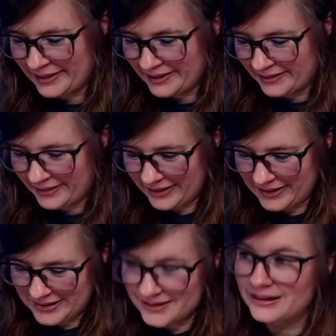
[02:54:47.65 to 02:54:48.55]
Okay,
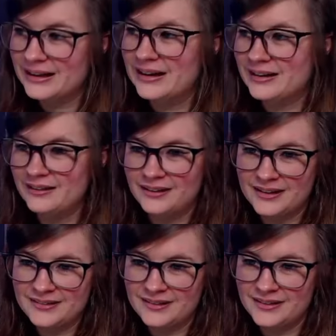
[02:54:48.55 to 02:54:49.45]
so we got a lot
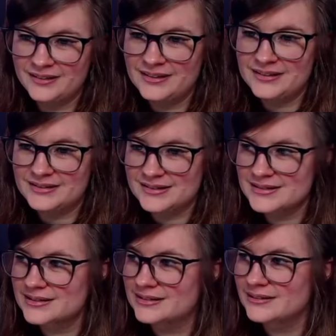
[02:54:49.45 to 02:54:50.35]
done on the disc.